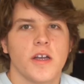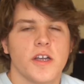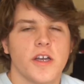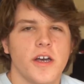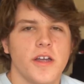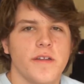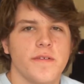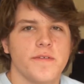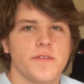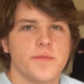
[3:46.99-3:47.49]

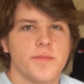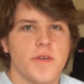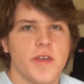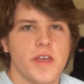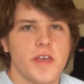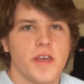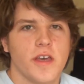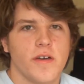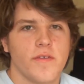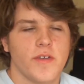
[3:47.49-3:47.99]
Kind of
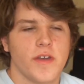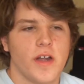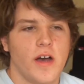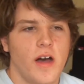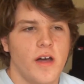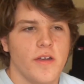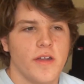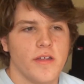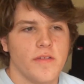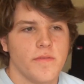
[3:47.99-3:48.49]
speaking of an
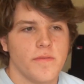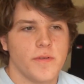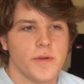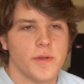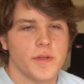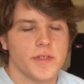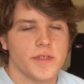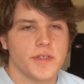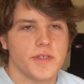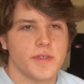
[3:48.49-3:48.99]

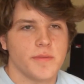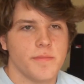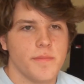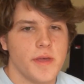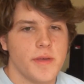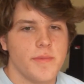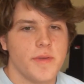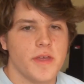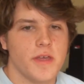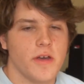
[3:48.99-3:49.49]
uninfluenced,
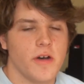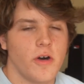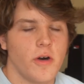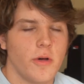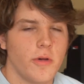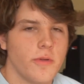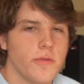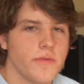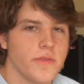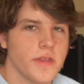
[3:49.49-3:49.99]
maybe
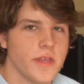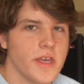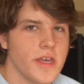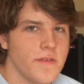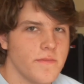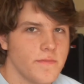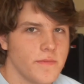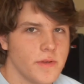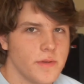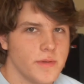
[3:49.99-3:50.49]
all the
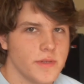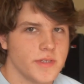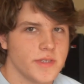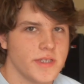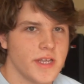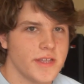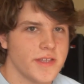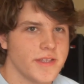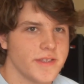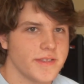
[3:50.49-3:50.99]

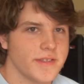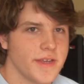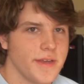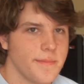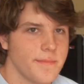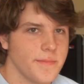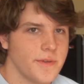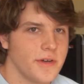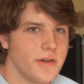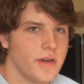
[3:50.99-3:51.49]
influence at the
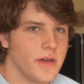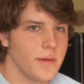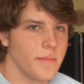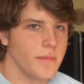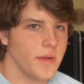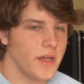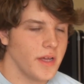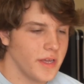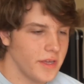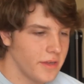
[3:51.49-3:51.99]
same time,
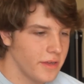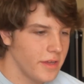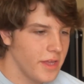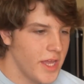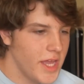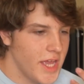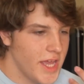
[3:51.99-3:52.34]
like